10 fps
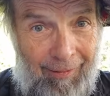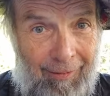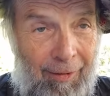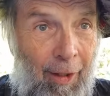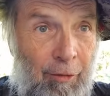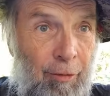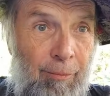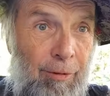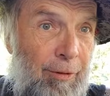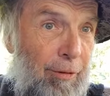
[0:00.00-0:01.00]
a
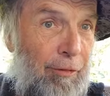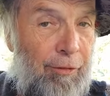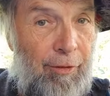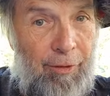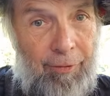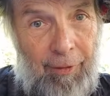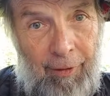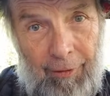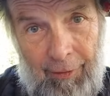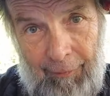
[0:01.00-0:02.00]
natural-born storyteller,